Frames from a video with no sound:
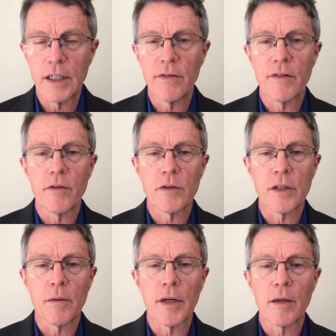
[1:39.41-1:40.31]
even if it was
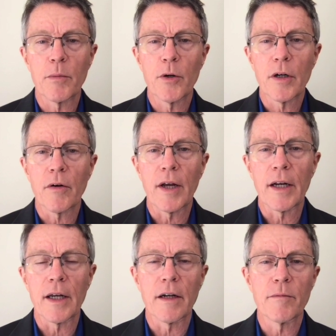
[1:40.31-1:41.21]
going to make a
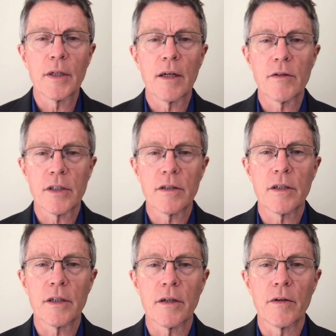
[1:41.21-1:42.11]
bureaucrat out of me, I was still
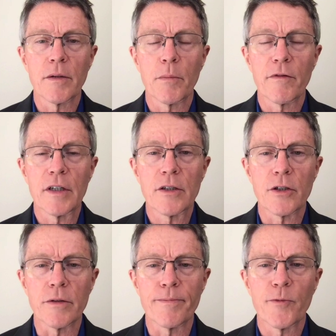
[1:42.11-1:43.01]
going to go into
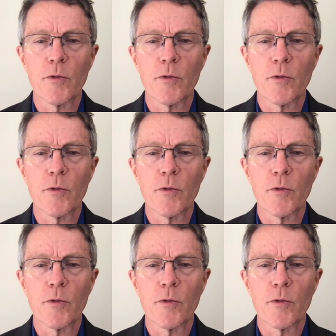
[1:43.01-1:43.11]
prevention.